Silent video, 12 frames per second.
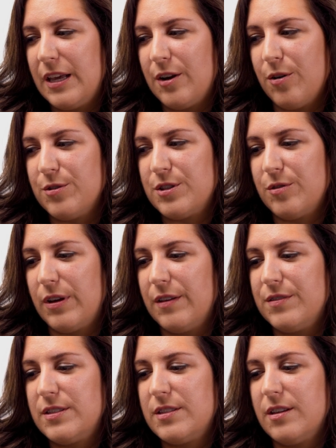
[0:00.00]
it also
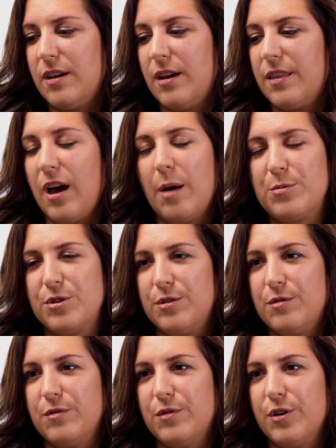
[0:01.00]
gives the option
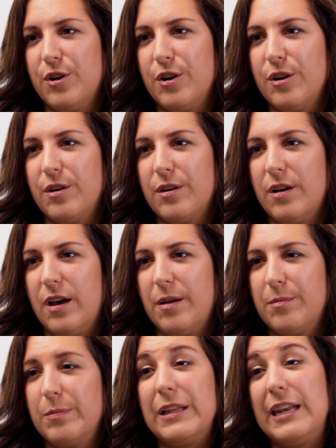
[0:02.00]
for
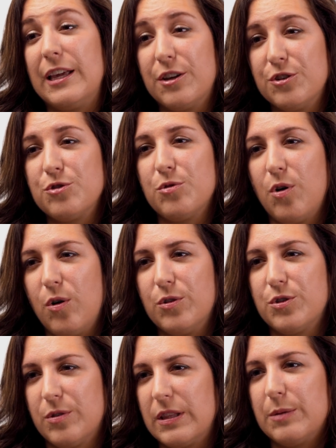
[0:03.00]
bleeding control
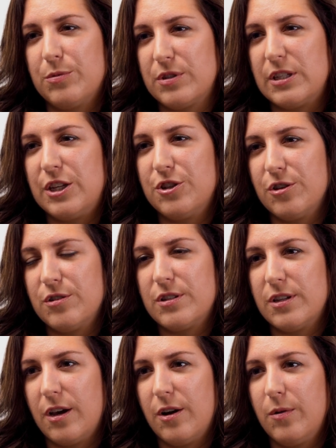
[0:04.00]
during the procedure.
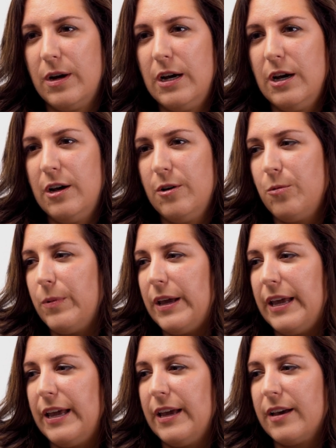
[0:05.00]
So
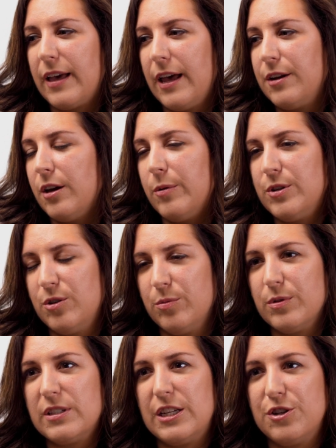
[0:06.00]
we can go into a
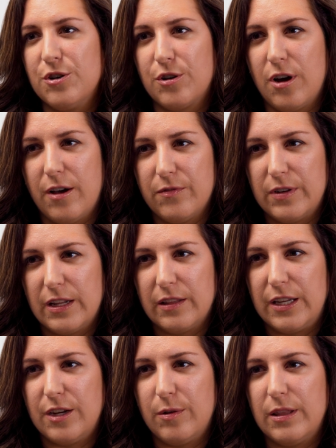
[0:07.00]
procedure confidently
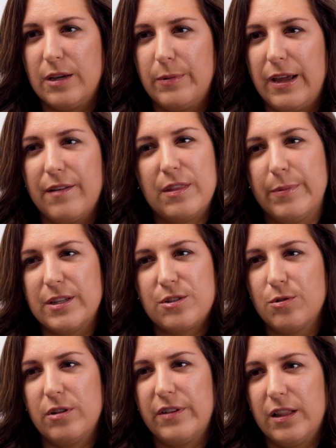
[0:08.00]
knowing that we have the best
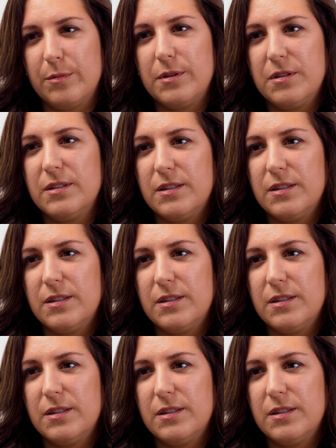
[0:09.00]
tool available.